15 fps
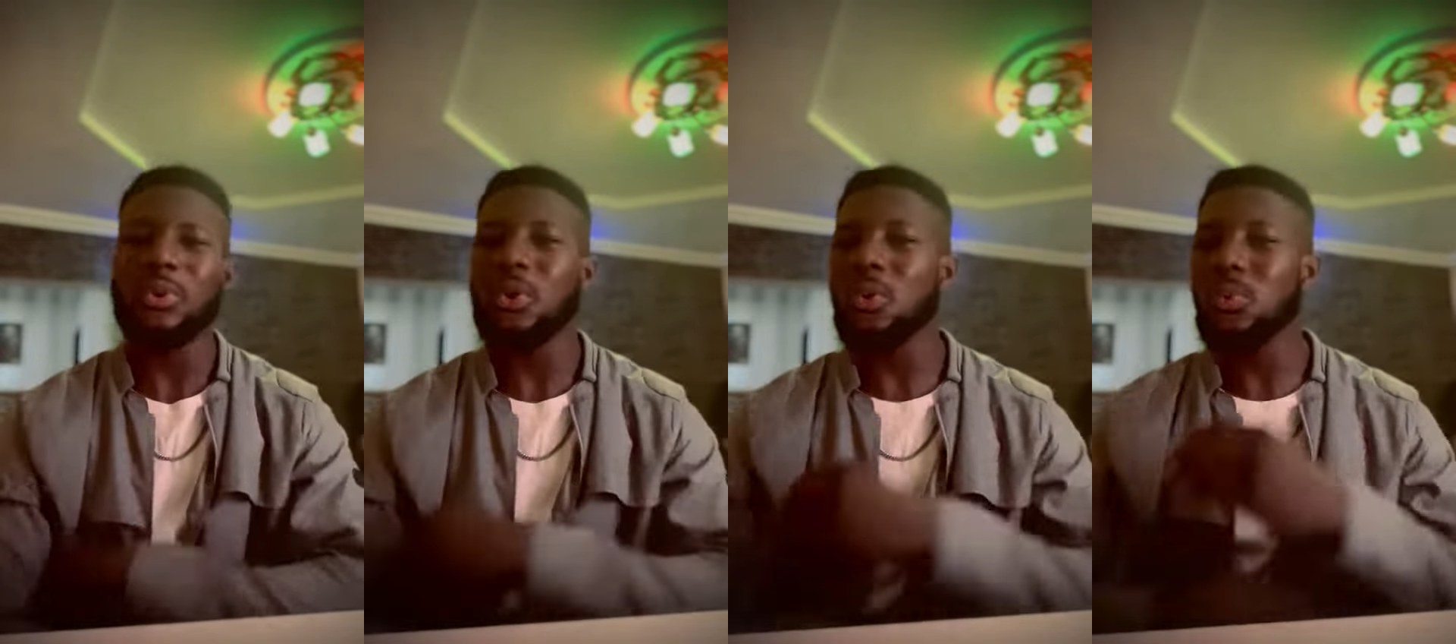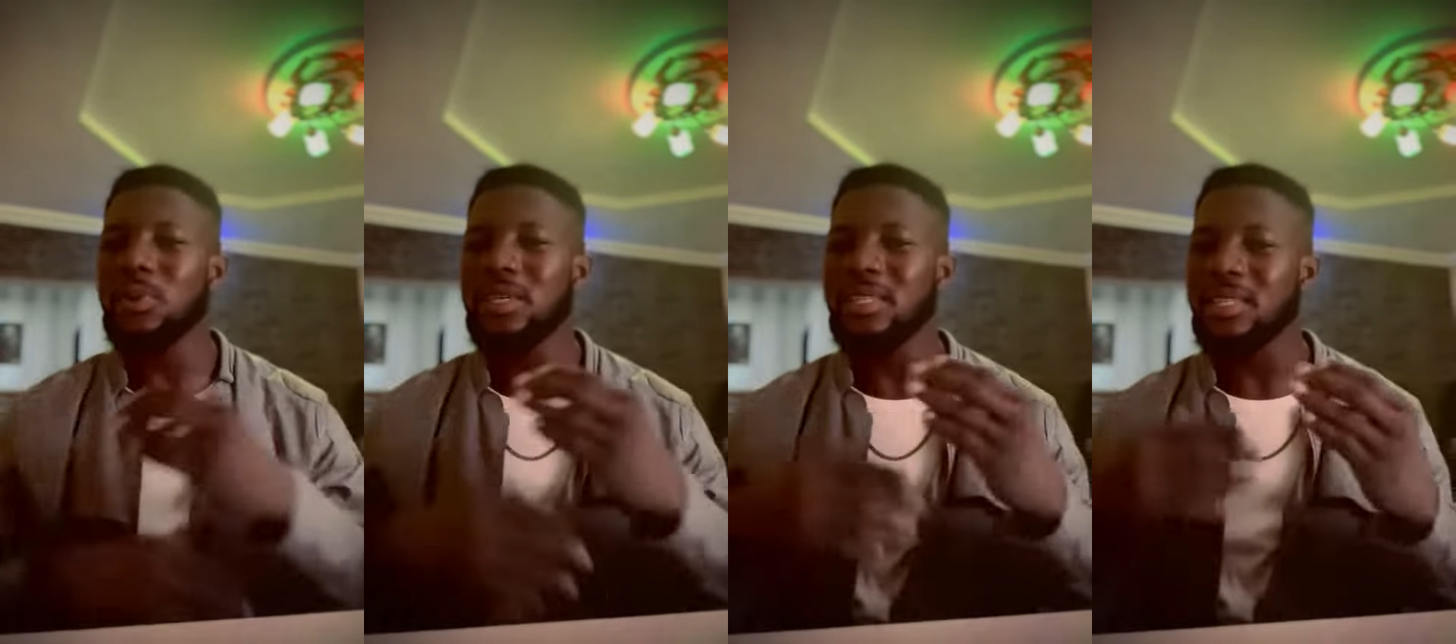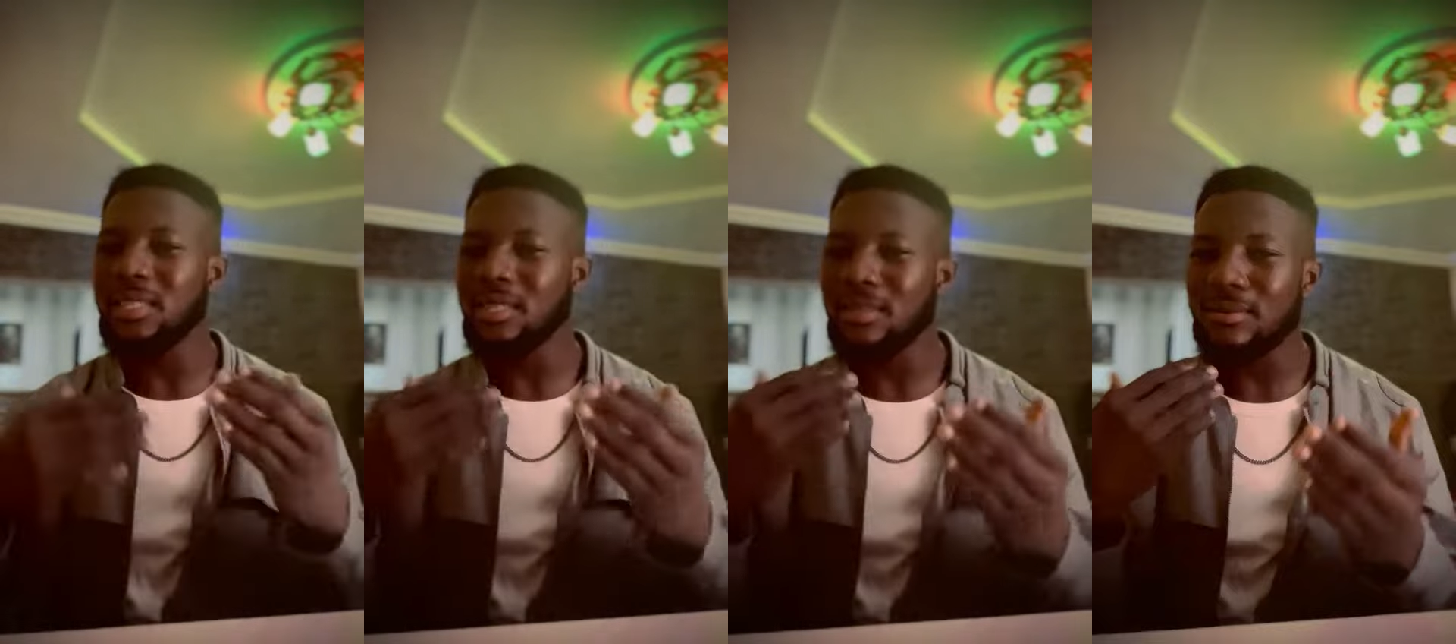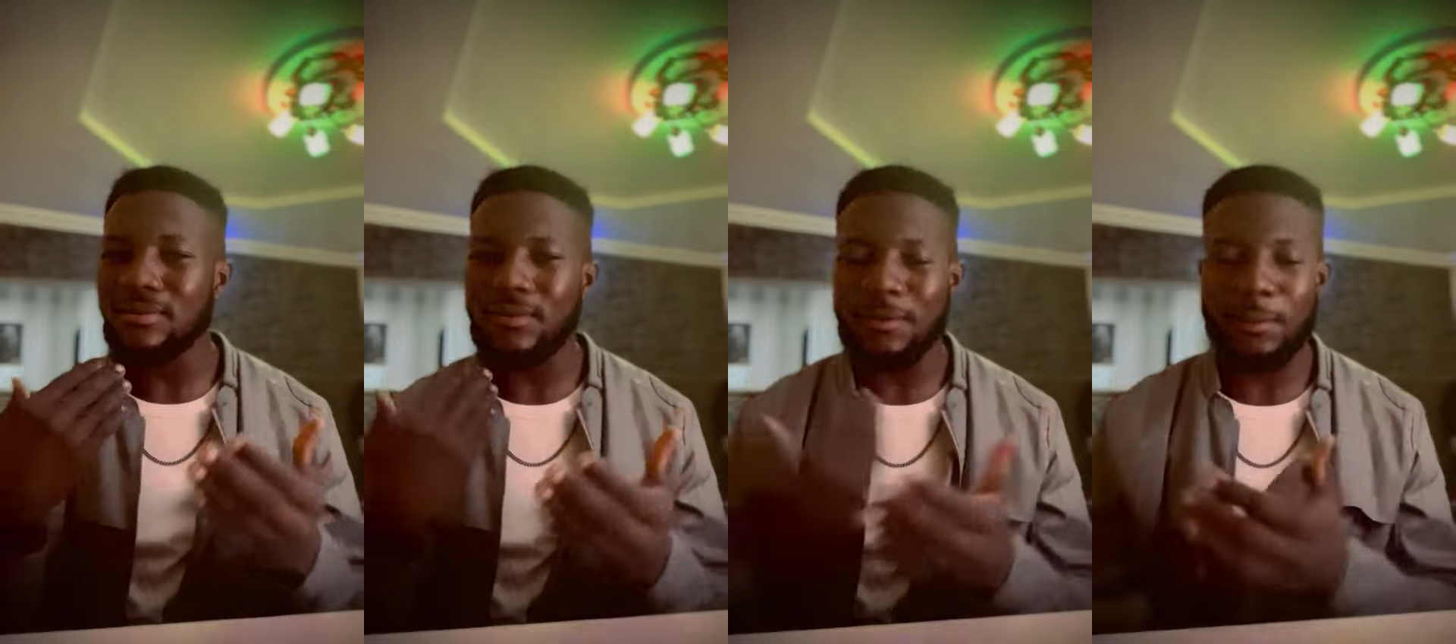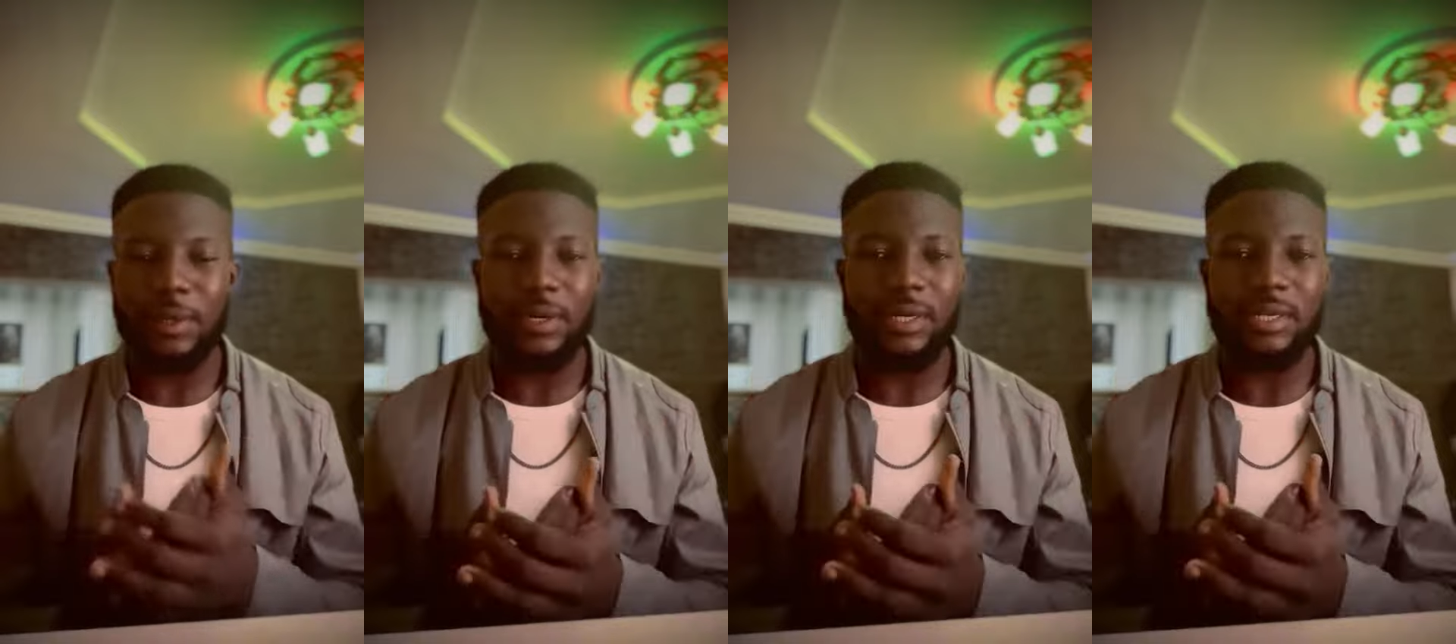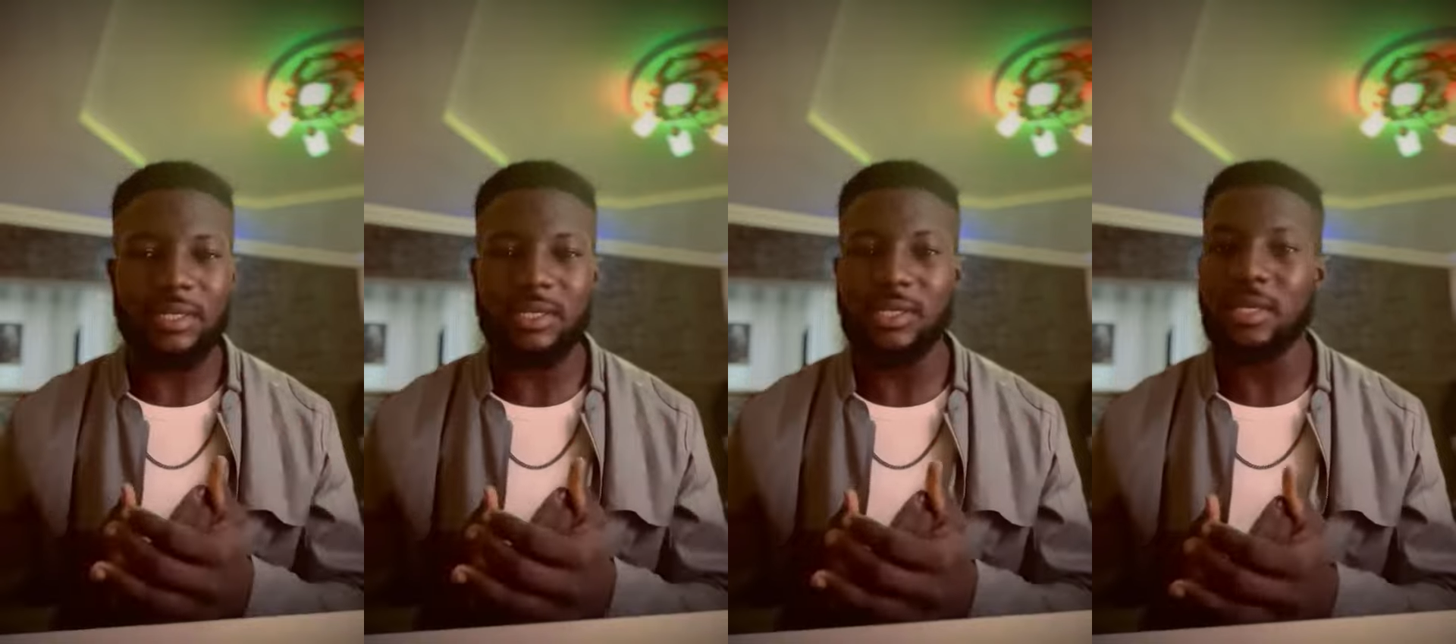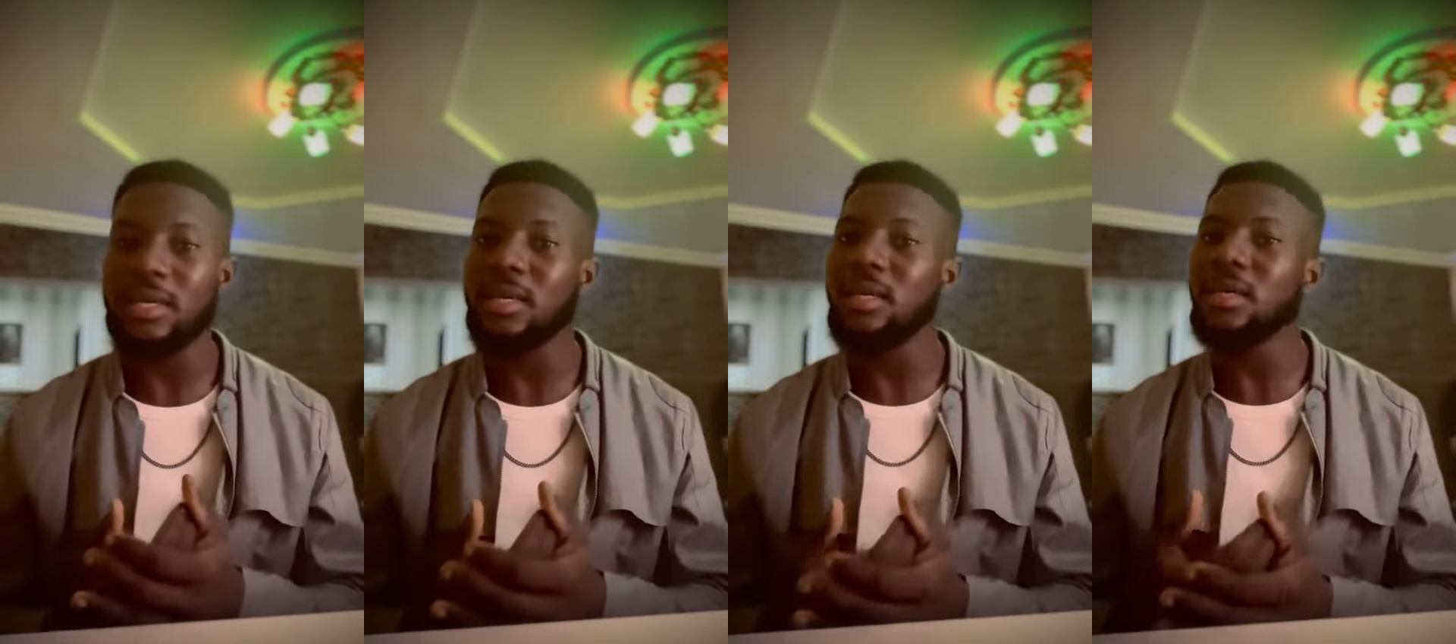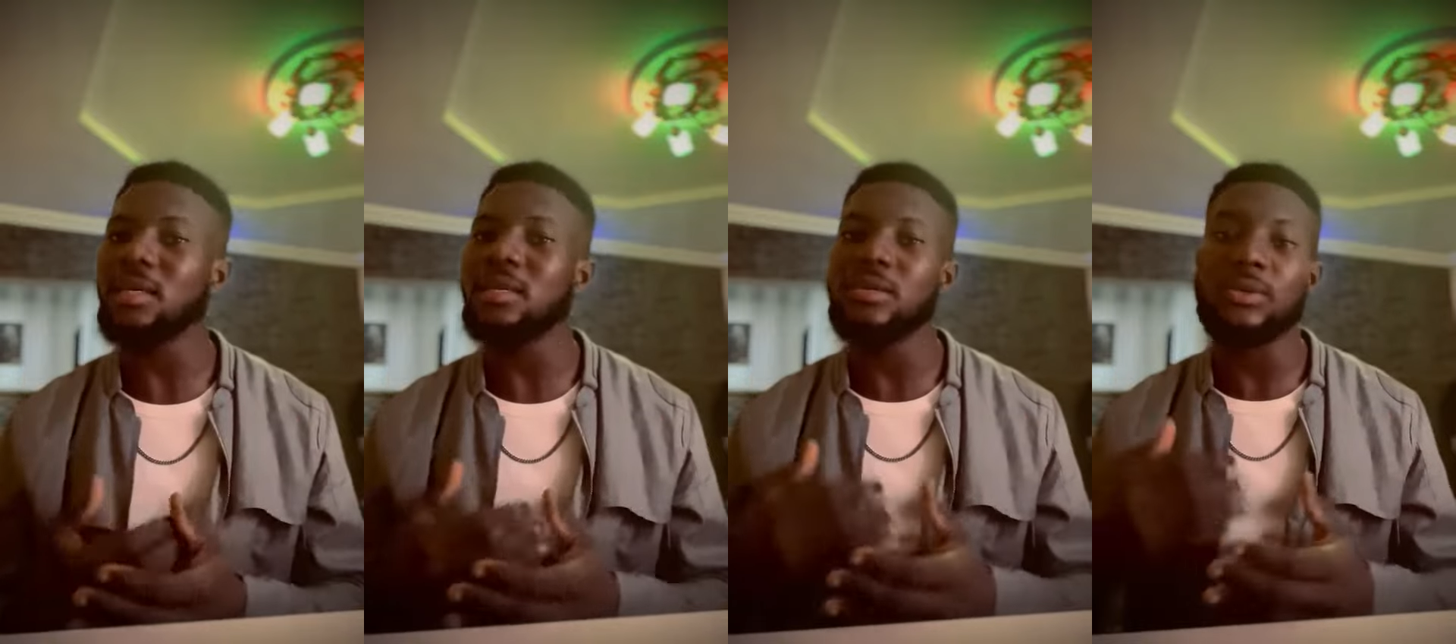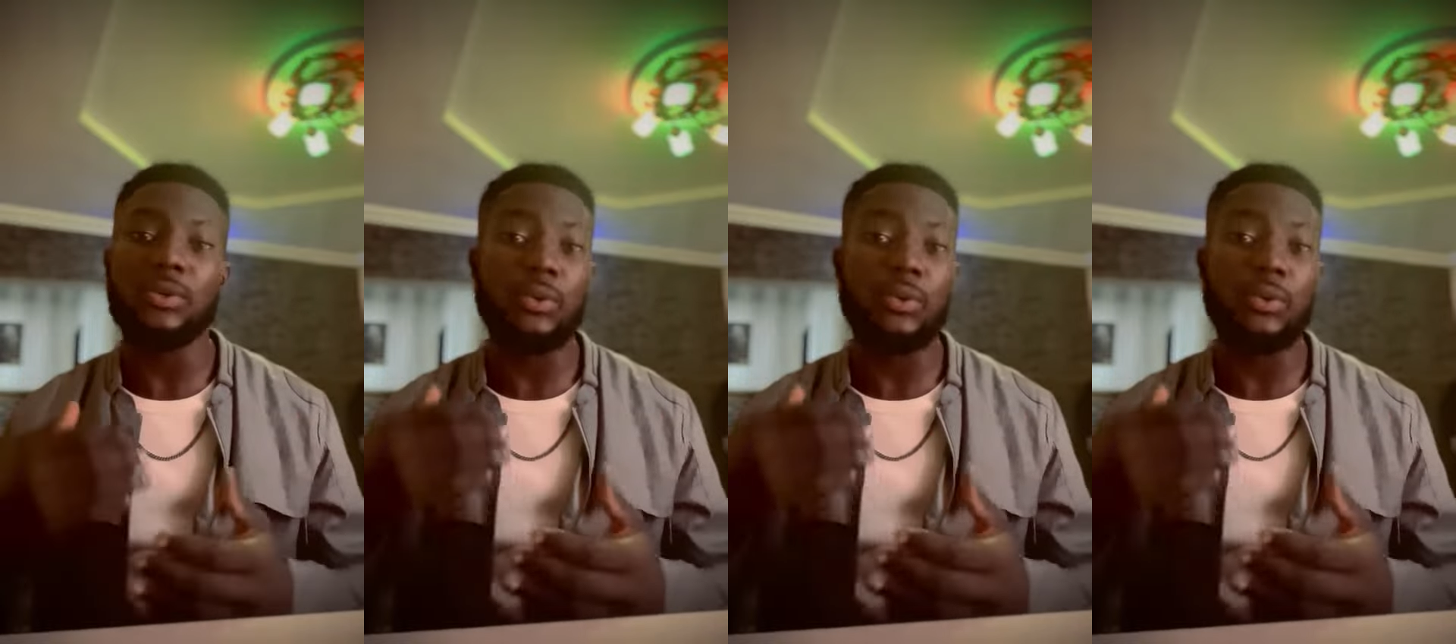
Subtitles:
Always repairing the gen,